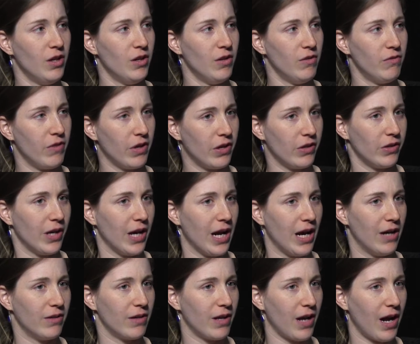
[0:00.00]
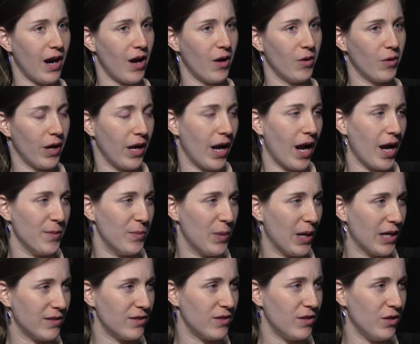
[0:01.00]
figuring out how can I
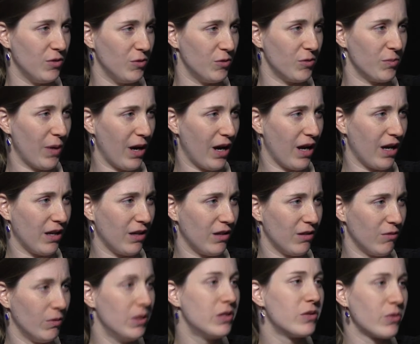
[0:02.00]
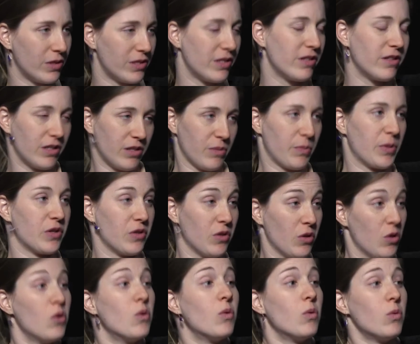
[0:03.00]
best use my resources as a person
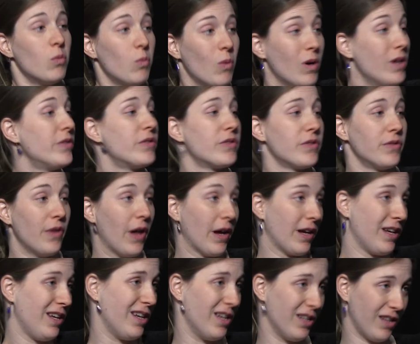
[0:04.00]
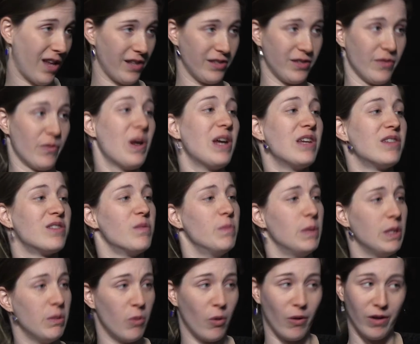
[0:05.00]
who was lucky in lots of ways to
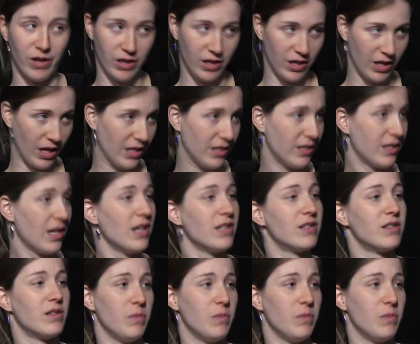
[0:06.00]
be born in the United States,